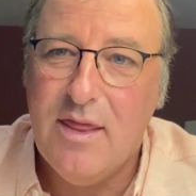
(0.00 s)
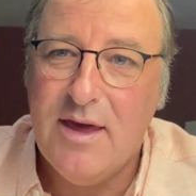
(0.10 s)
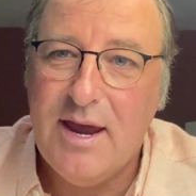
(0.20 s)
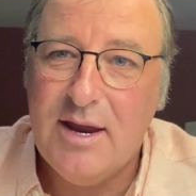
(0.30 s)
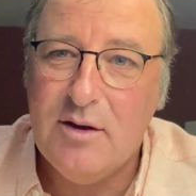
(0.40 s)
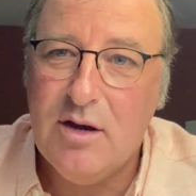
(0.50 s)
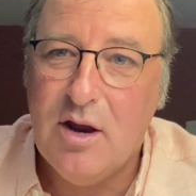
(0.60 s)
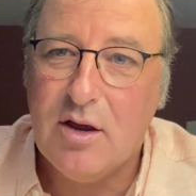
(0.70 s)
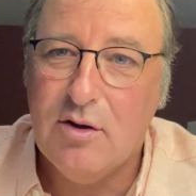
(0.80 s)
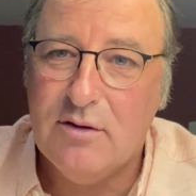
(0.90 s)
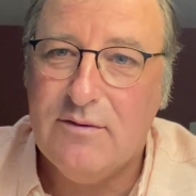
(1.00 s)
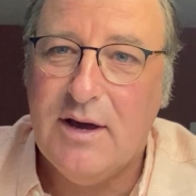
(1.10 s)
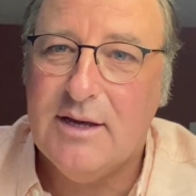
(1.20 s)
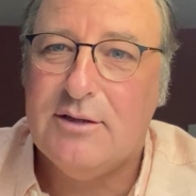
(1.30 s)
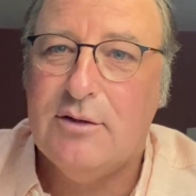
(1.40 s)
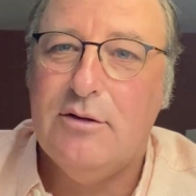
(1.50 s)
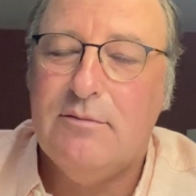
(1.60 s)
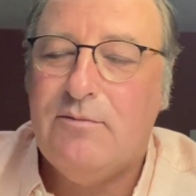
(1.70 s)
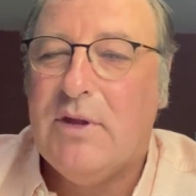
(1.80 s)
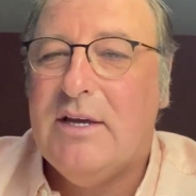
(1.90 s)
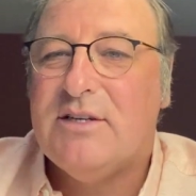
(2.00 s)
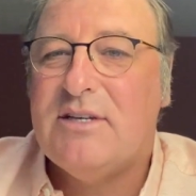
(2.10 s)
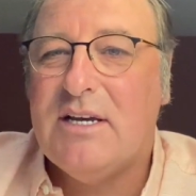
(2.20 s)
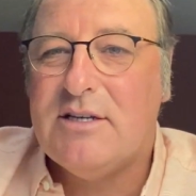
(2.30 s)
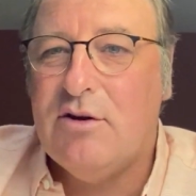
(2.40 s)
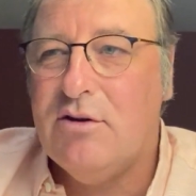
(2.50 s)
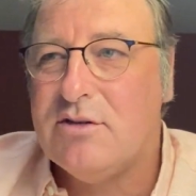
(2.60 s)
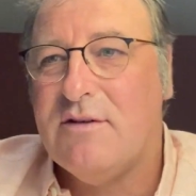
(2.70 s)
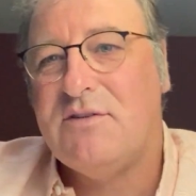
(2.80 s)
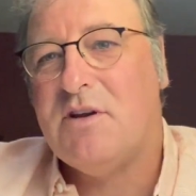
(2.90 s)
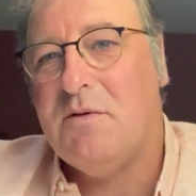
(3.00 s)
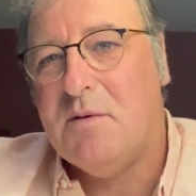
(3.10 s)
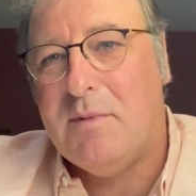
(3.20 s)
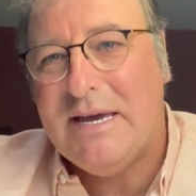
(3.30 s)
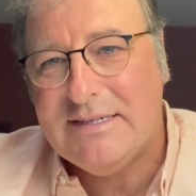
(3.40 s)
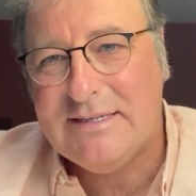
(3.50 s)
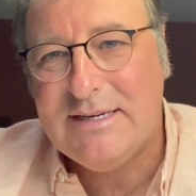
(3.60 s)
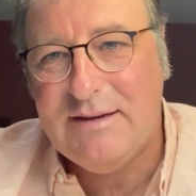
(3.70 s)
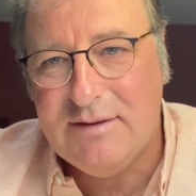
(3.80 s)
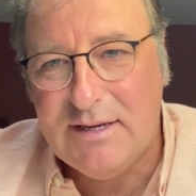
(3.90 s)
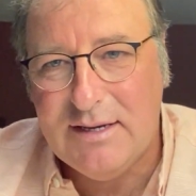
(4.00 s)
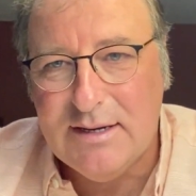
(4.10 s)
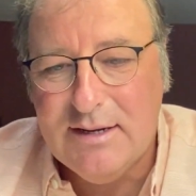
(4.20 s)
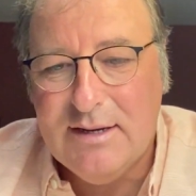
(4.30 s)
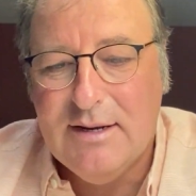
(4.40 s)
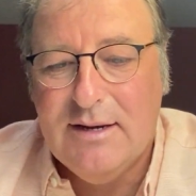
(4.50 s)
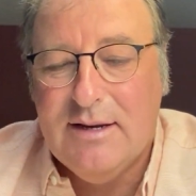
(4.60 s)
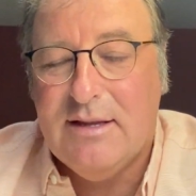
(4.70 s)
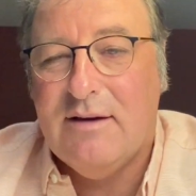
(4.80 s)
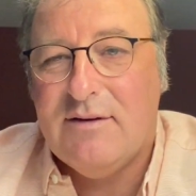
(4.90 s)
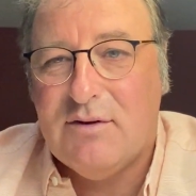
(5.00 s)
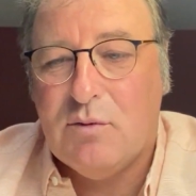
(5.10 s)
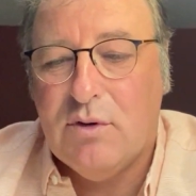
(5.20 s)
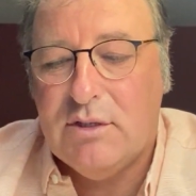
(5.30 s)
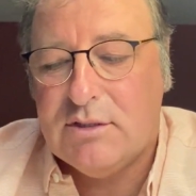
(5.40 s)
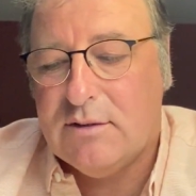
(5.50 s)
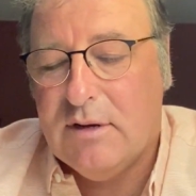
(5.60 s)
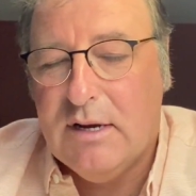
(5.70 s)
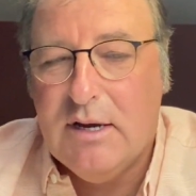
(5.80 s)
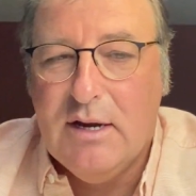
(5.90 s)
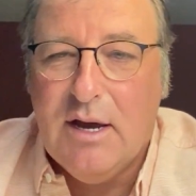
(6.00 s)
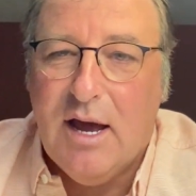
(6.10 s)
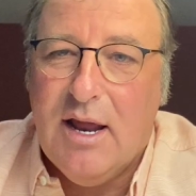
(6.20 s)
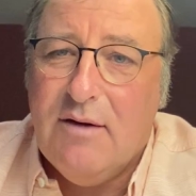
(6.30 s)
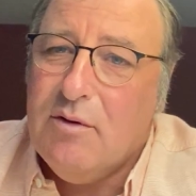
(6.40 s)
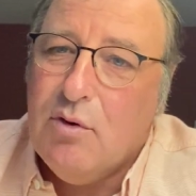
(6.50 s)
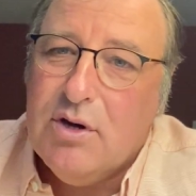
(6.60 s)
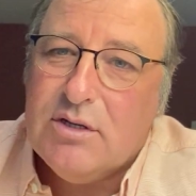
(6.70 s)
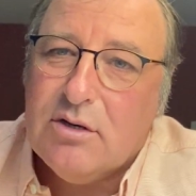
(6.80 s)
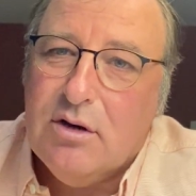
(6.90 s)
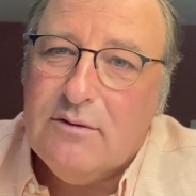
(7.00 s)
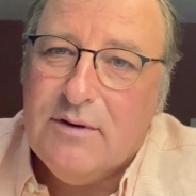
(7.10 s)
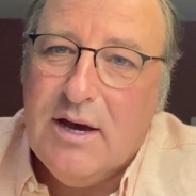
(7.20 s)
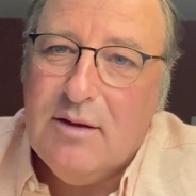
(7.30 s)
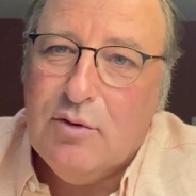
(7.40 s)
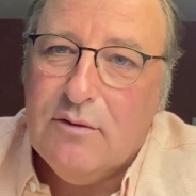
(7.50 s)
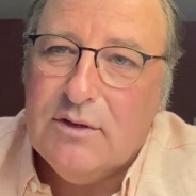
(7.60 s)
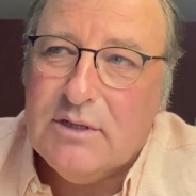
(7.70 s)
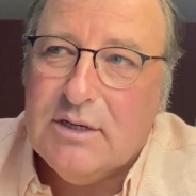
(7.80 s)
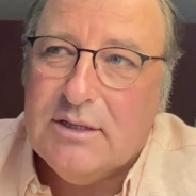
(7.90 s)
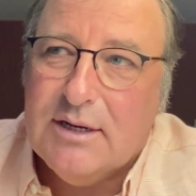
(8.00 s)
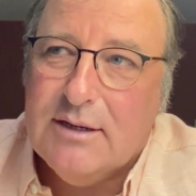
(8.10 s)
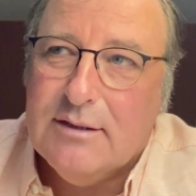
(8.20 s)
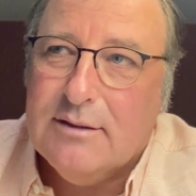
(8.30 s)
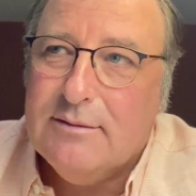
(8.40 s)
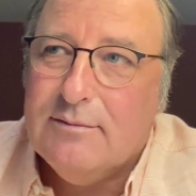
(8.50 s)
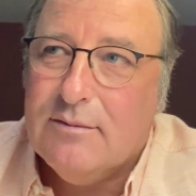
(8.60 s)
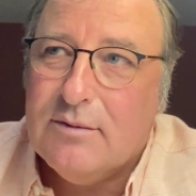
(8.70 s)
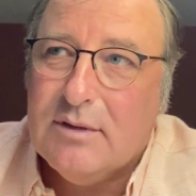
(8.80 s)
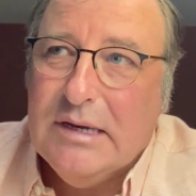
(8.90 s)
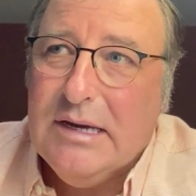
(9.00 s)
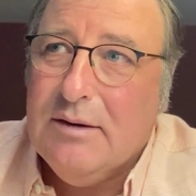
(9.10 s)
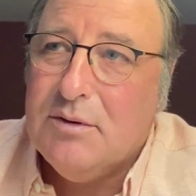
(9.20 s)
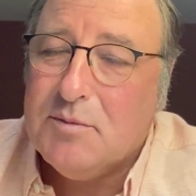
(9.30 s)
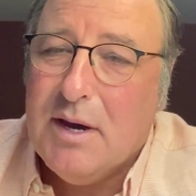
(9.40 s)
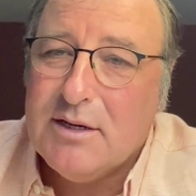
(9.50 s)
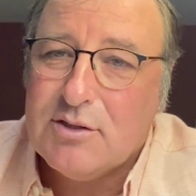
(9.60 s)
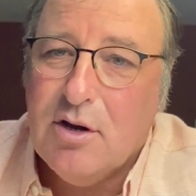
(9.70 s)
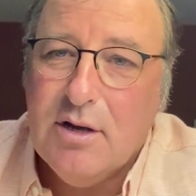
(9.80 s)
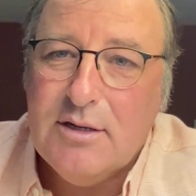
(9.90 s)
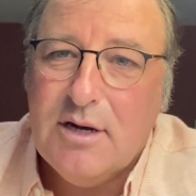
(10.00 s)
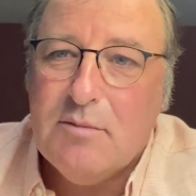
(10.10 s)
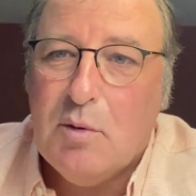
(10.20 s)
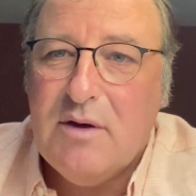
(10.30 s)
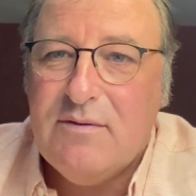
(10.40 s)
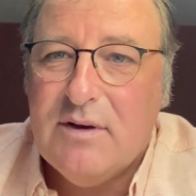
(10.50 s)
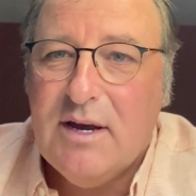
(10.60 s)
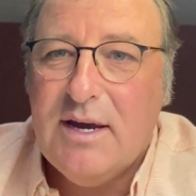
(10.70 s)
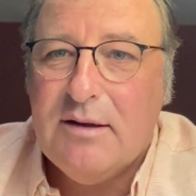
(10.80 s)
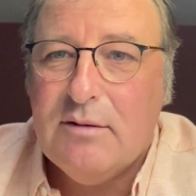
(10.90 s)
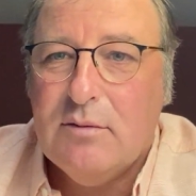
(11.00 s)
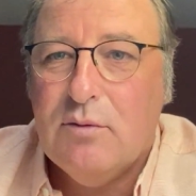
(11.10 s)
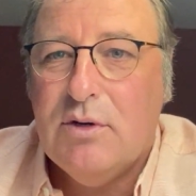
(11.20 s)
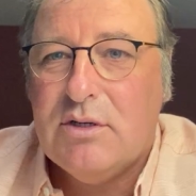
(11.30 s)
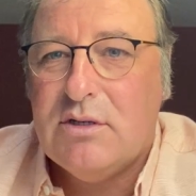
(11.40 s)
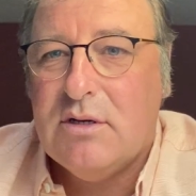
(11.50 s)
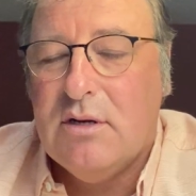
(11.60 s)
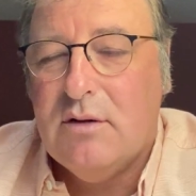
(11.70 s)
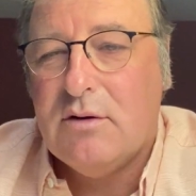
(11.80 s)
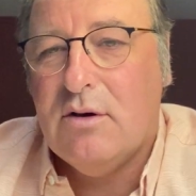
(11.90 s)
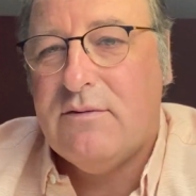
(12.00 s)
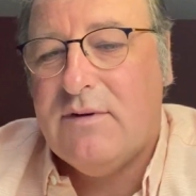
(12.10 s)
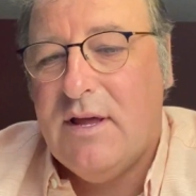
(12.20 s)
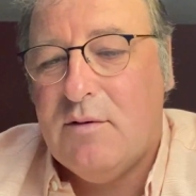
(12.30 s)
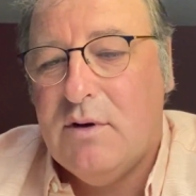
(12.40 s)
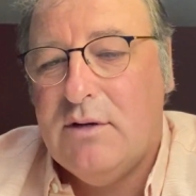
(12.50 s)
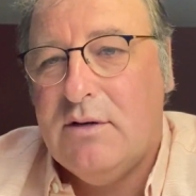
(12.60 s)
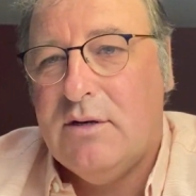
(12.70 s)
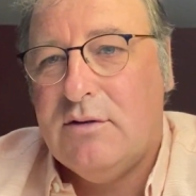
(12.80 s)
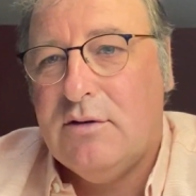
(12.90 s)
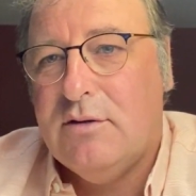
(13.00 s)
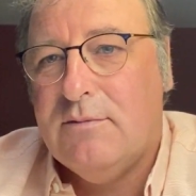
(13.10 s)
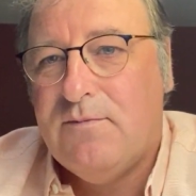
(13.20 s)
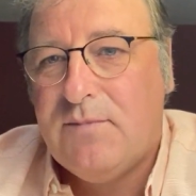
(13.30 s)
then Godfather 2. 6 hours of some of the best TV that I've ever watched. I'd never watched the Godfather movies until I was back in Scotland there. My wife and I watched Godfather 1 and 2.